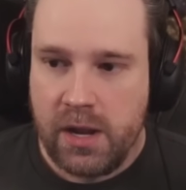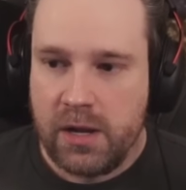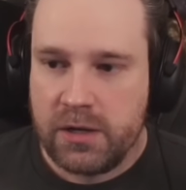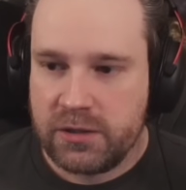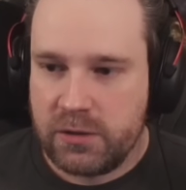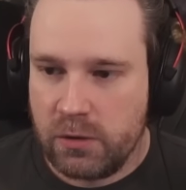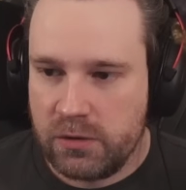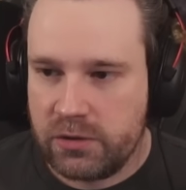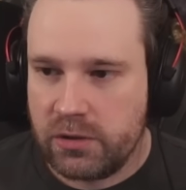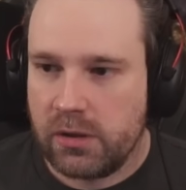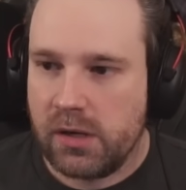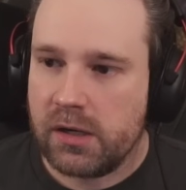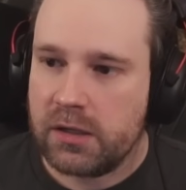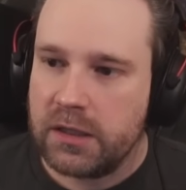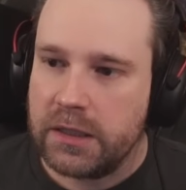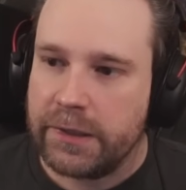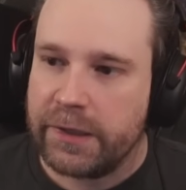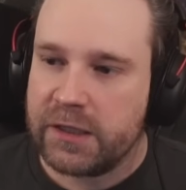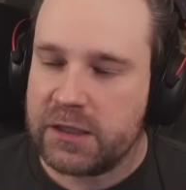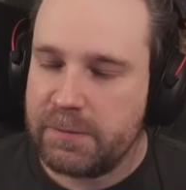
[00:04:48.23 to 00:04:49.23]
So Dark
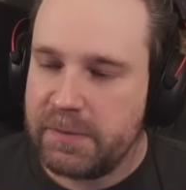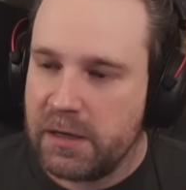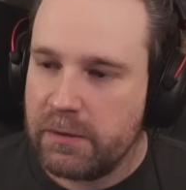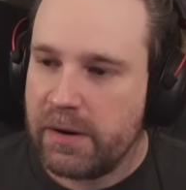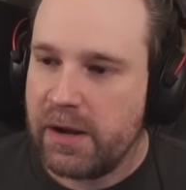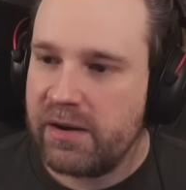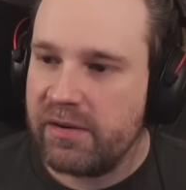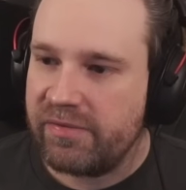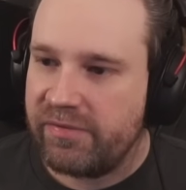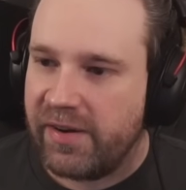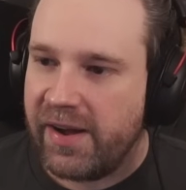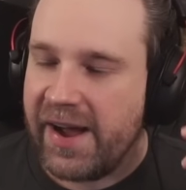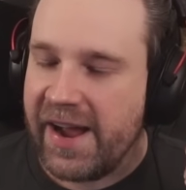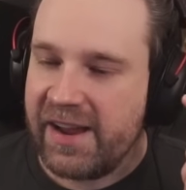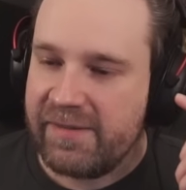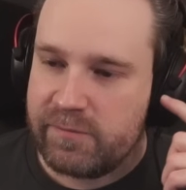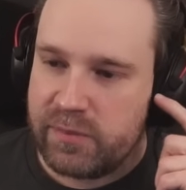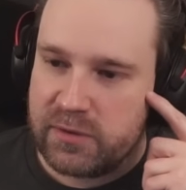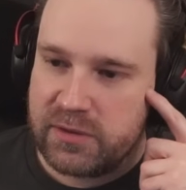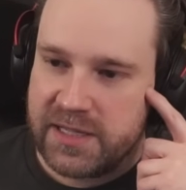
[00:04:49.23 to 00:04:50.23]
Layer has been around
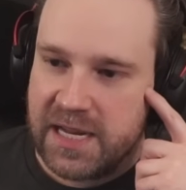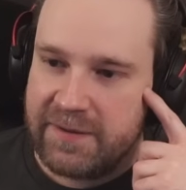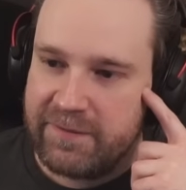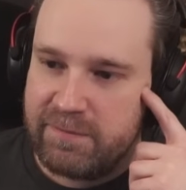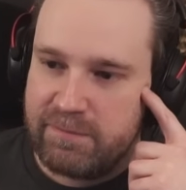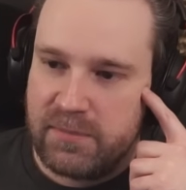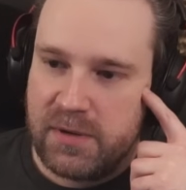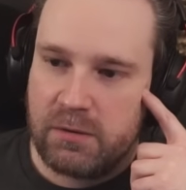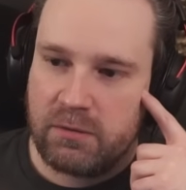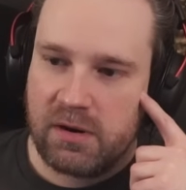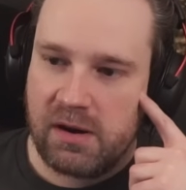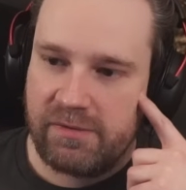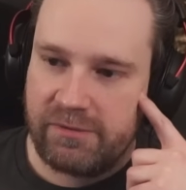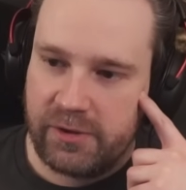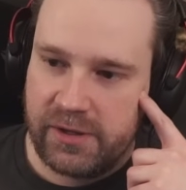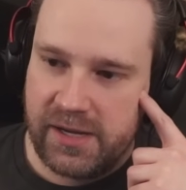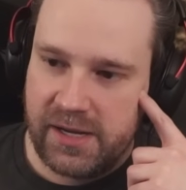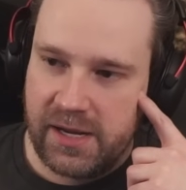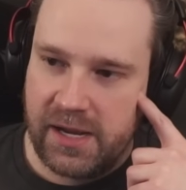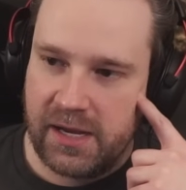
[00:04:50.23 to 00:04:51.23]
5% for me,
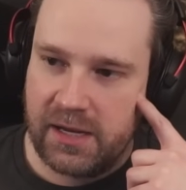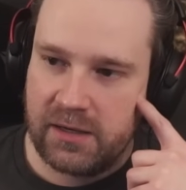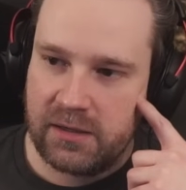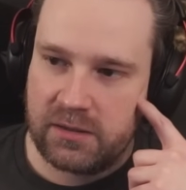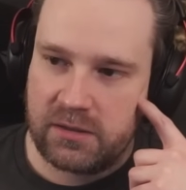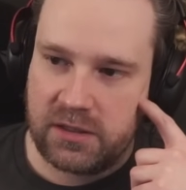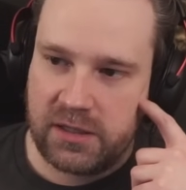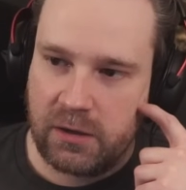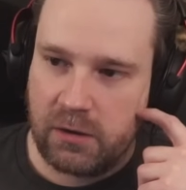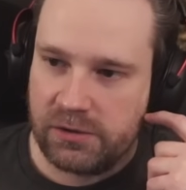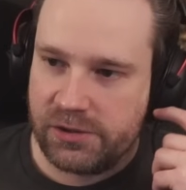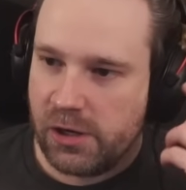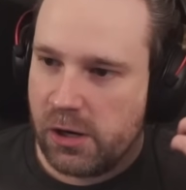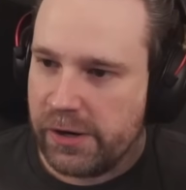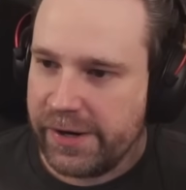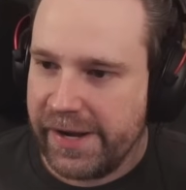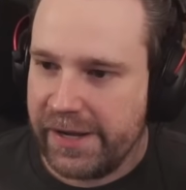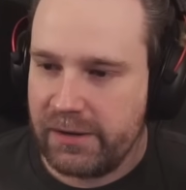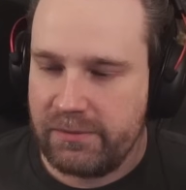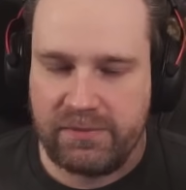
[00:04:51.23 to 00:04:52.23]
roughly, in single
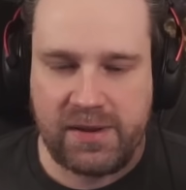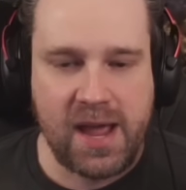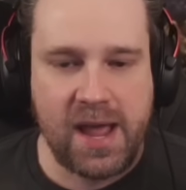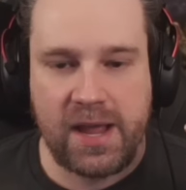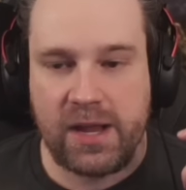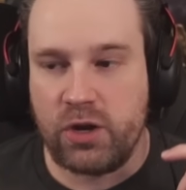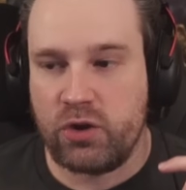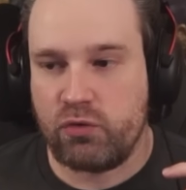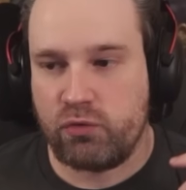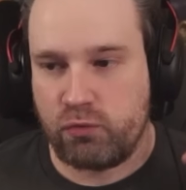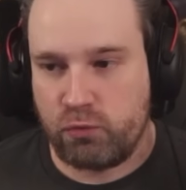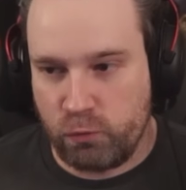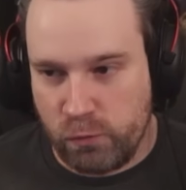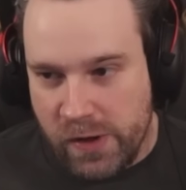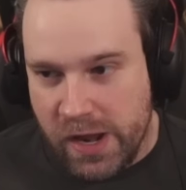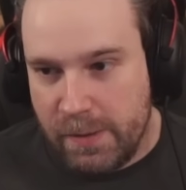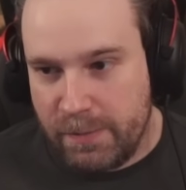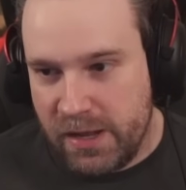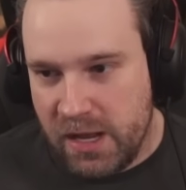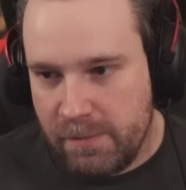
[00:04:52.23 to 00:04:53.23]
target. Not
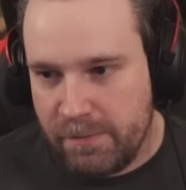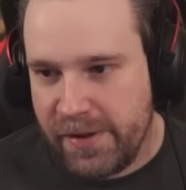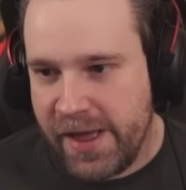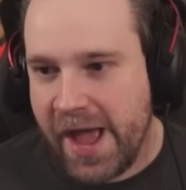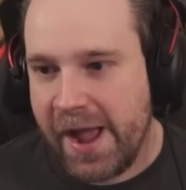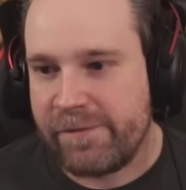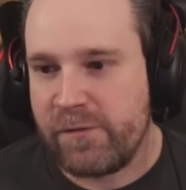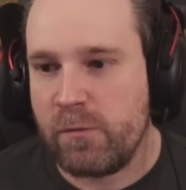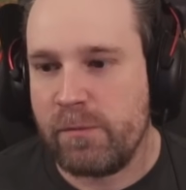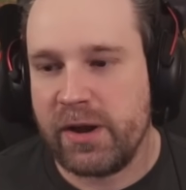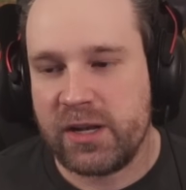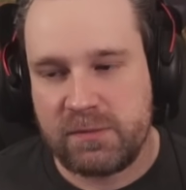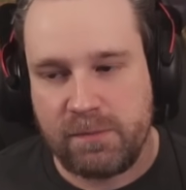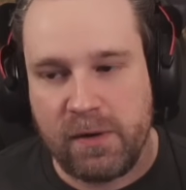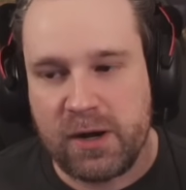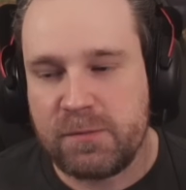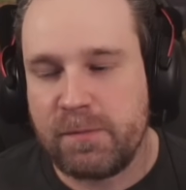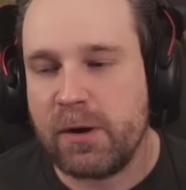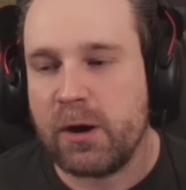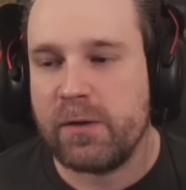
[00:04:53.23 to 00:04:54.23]
incredibly impactful, but it's
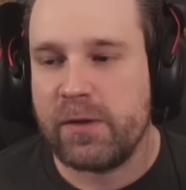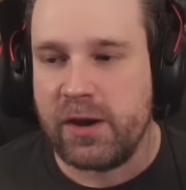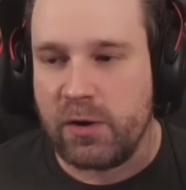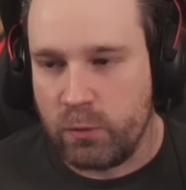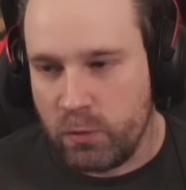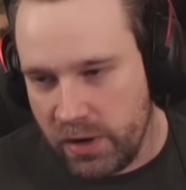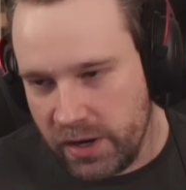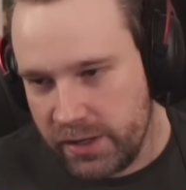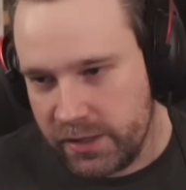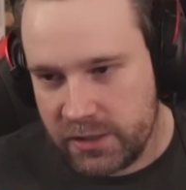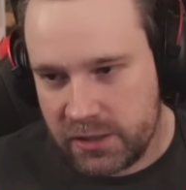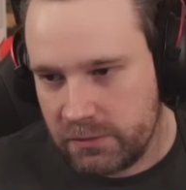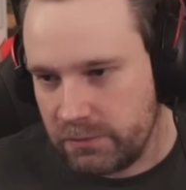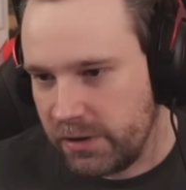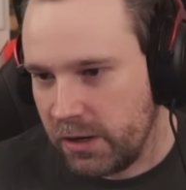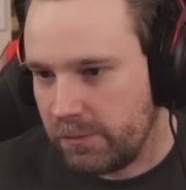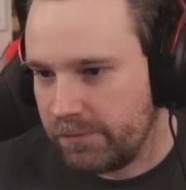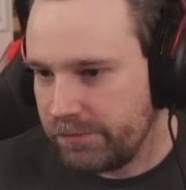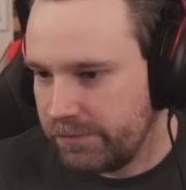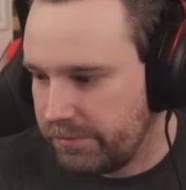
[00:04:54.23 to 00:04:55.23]
much better than it was.
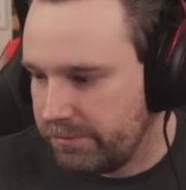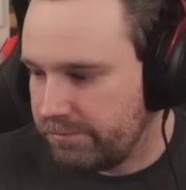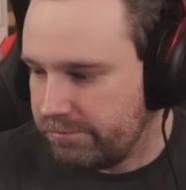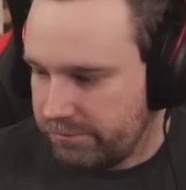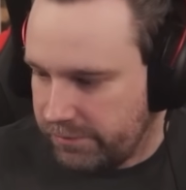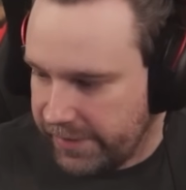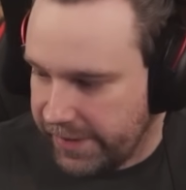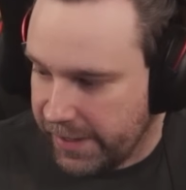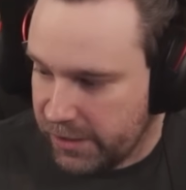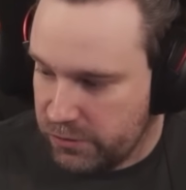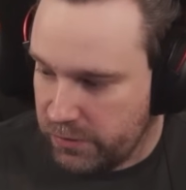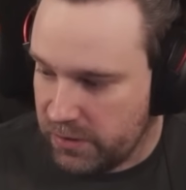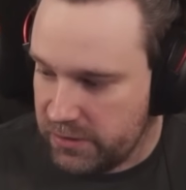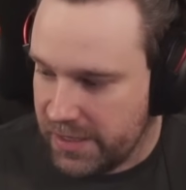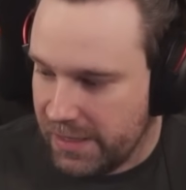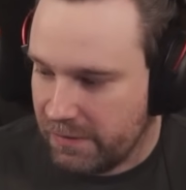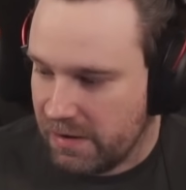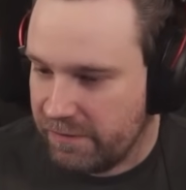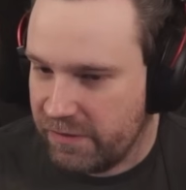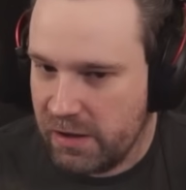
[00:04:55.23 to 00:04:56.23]
Well, as you can
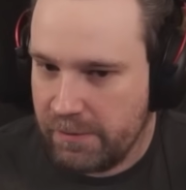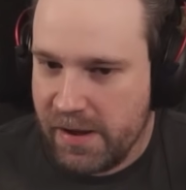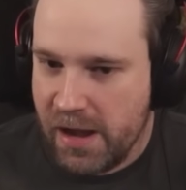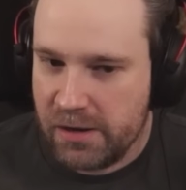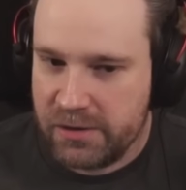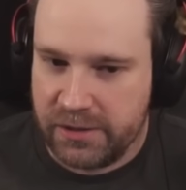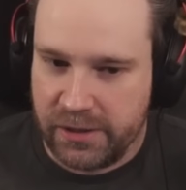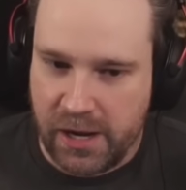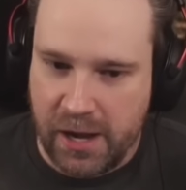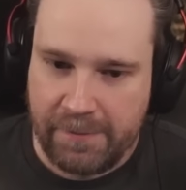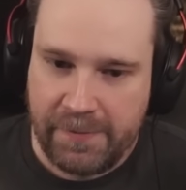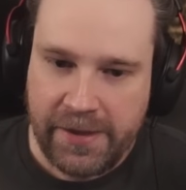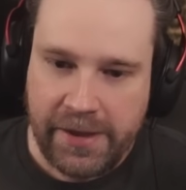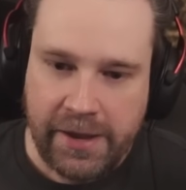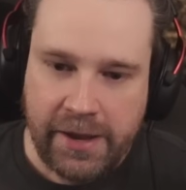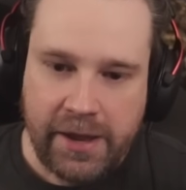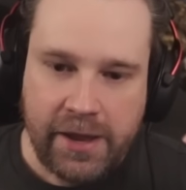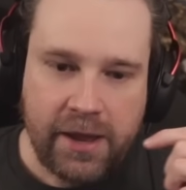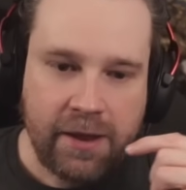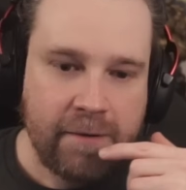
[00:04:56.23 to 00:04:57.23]
say, roughly about
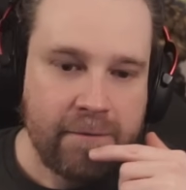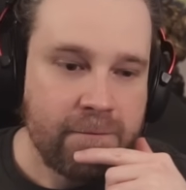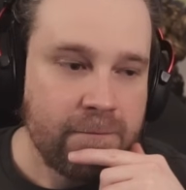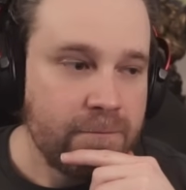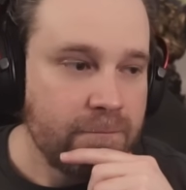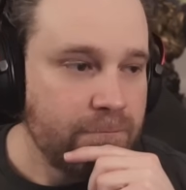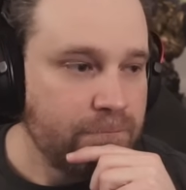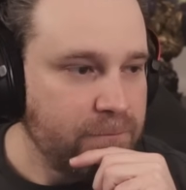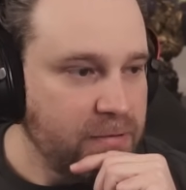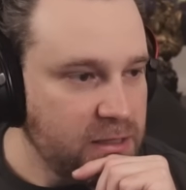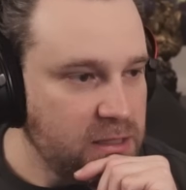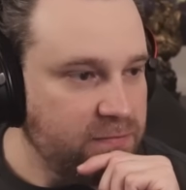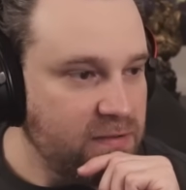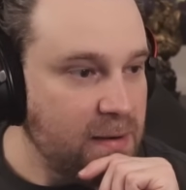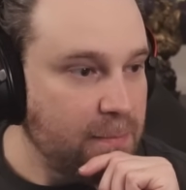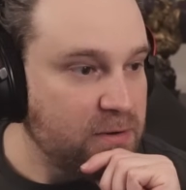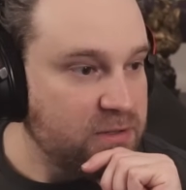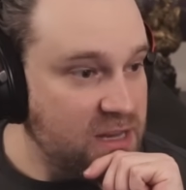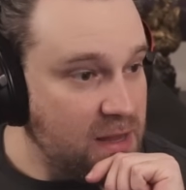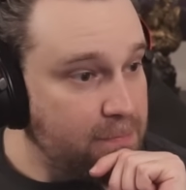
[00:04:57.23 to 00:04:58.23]

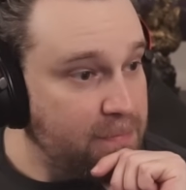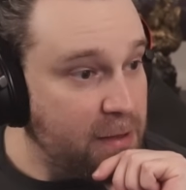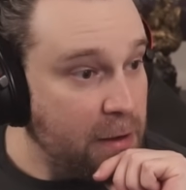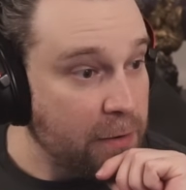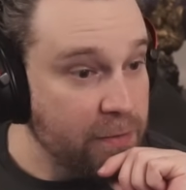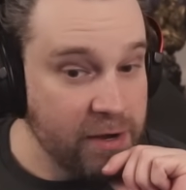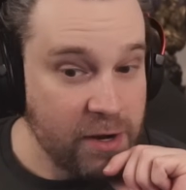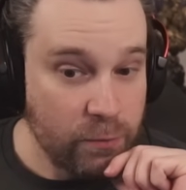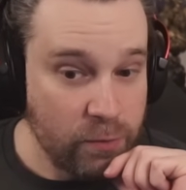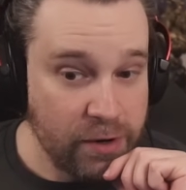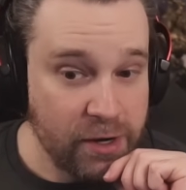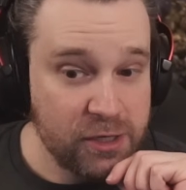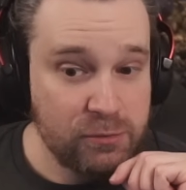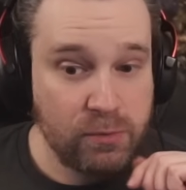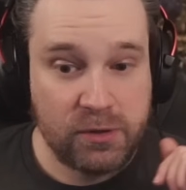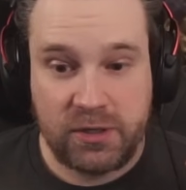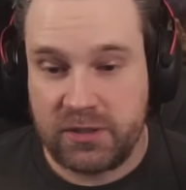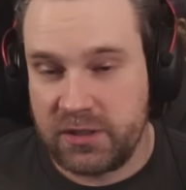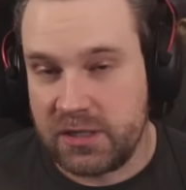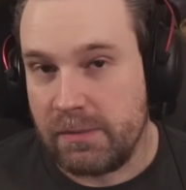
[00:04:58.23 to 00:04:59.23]
55% better than it was,
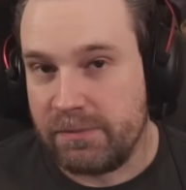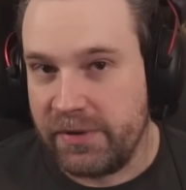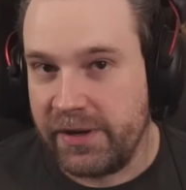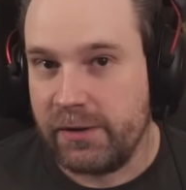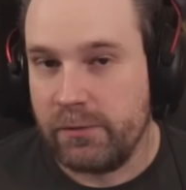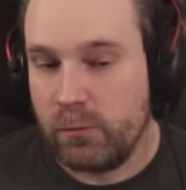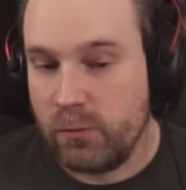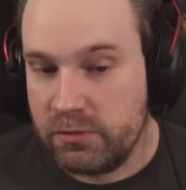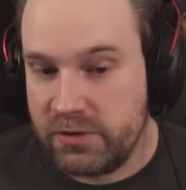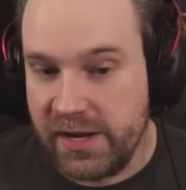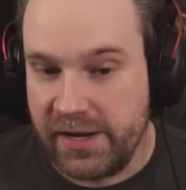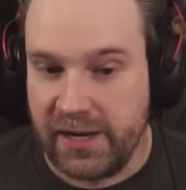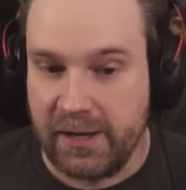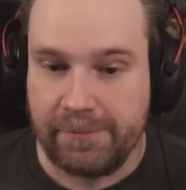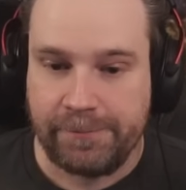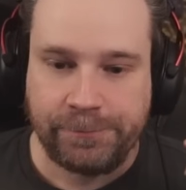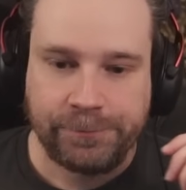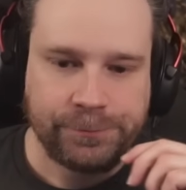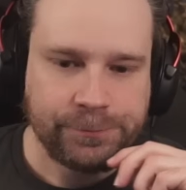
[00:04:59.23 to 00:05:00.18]
which is something. We'll take it.